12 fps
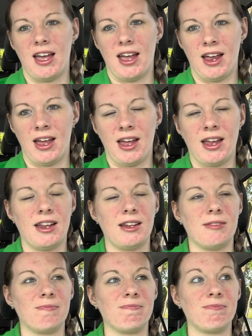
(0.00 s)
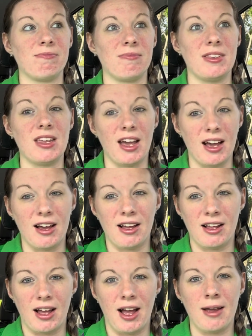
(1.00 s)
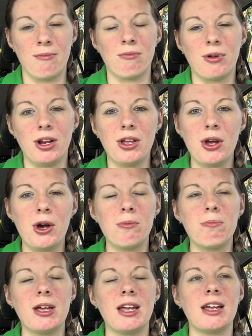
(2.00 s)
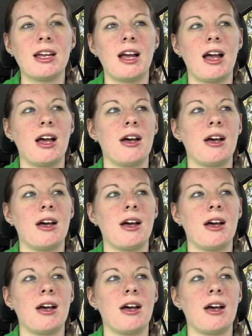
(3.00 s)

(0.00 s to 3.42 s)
And yeah, I'm really hoping